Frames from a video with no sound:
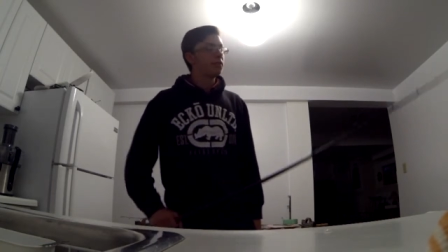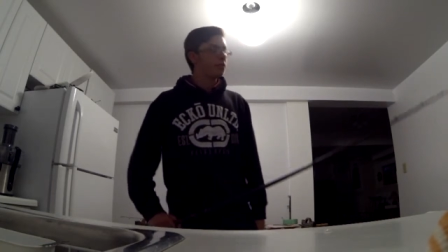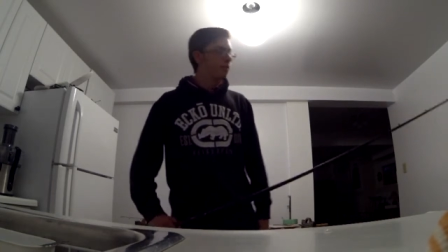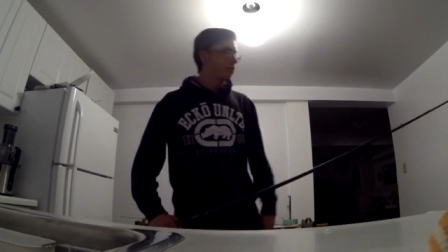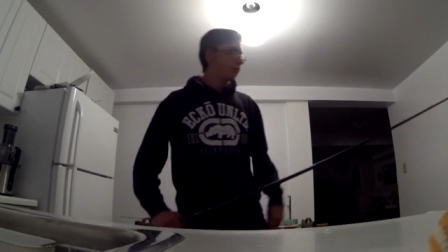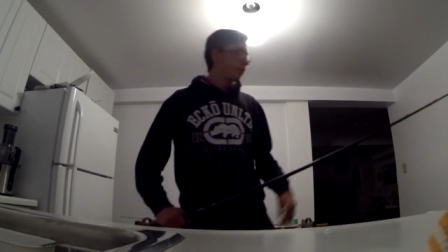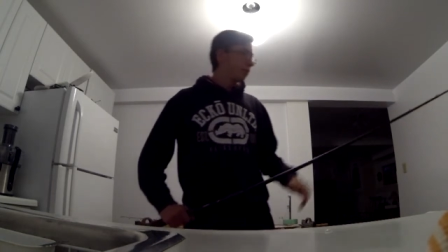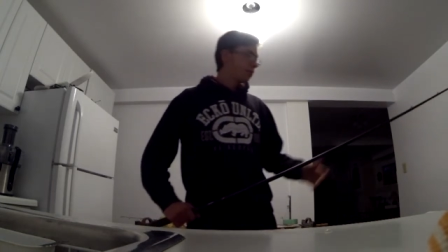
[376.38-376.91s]
other
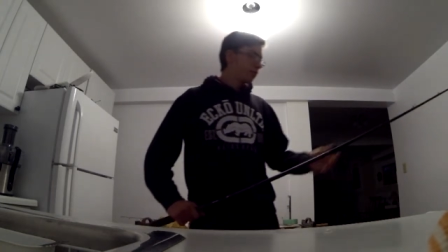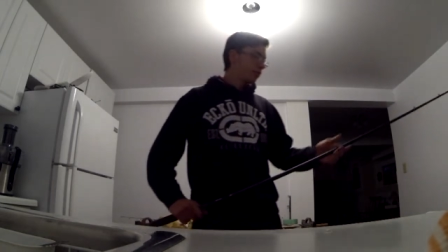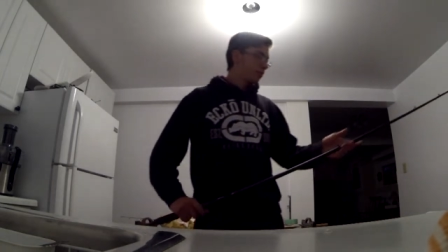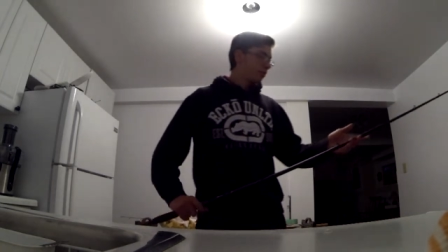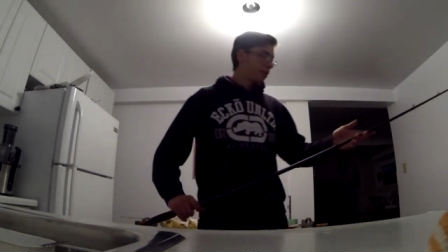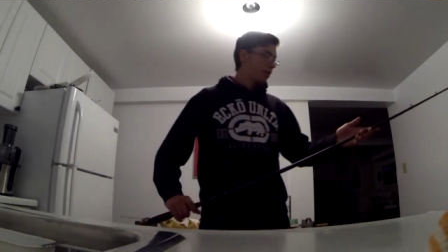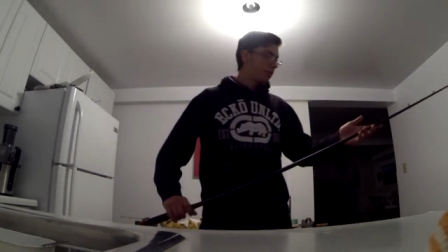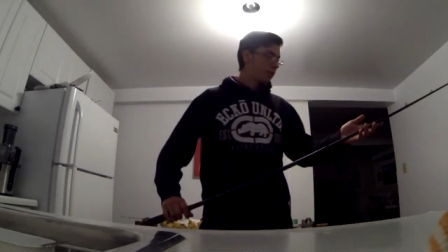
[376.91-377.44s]
reasons you want to
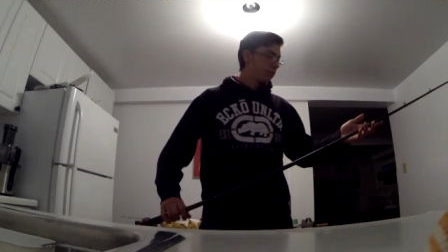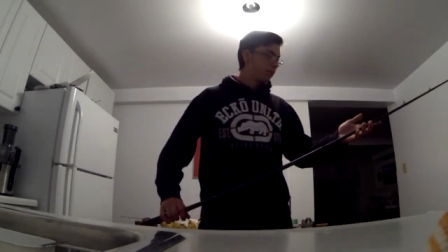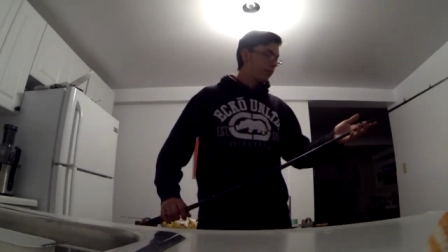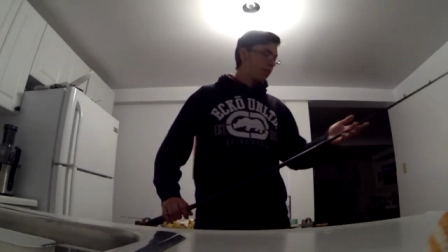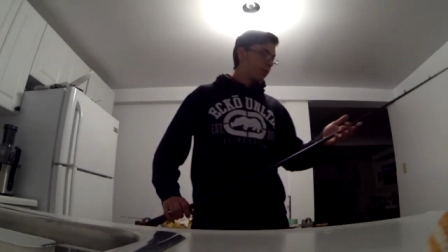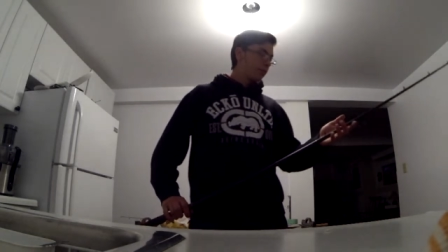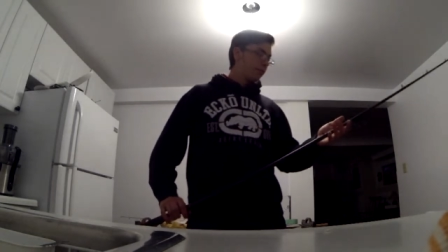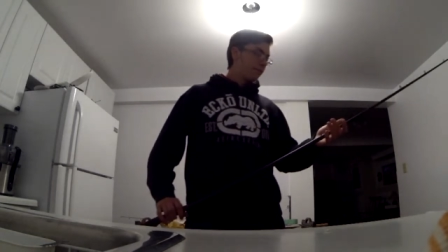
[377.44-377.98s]
use a
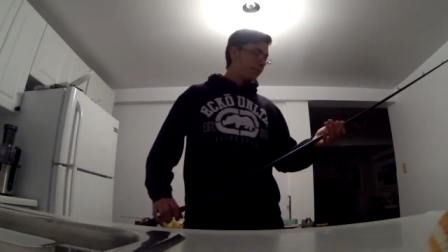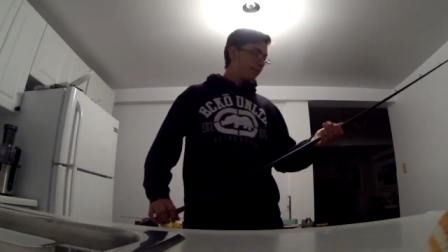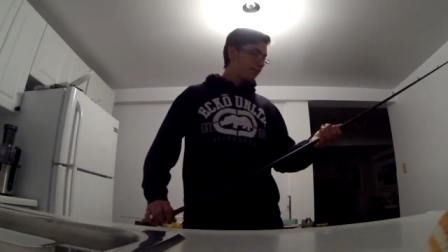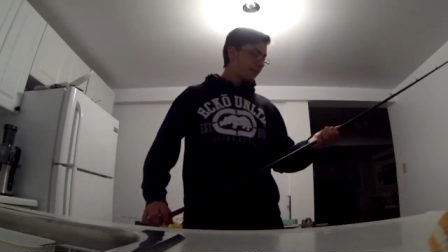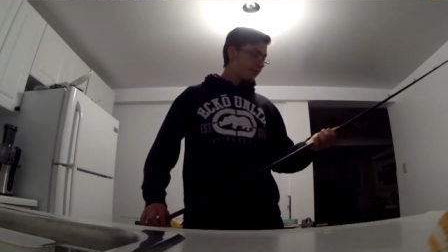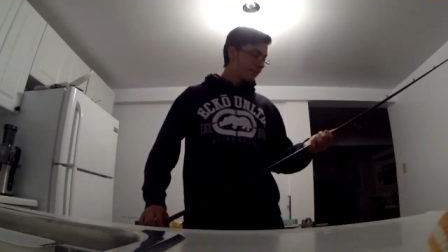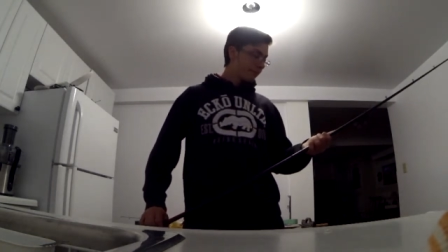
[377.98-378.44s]
softer rod: